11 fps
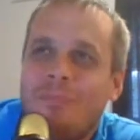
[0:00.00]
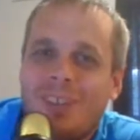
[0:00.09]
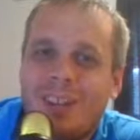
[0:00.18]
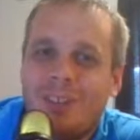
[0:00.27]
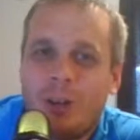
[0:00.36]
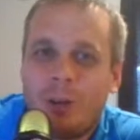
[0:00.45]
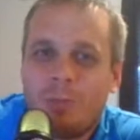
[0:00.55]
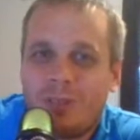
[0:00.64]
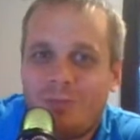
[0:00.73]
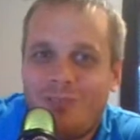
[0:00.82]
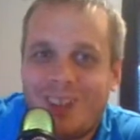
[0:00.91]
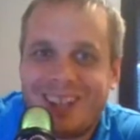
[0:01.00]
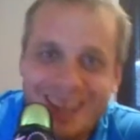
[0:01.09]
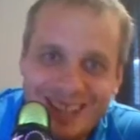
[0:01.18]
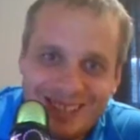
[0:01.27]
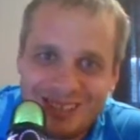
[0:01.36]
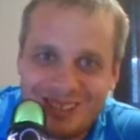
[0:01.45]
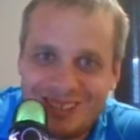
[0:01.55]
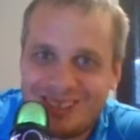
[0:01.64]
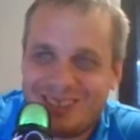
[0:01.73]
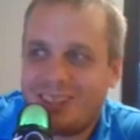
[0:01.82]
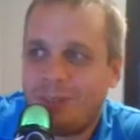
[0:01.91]
in terms of financial
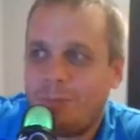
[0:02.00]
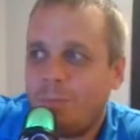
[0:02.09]
system,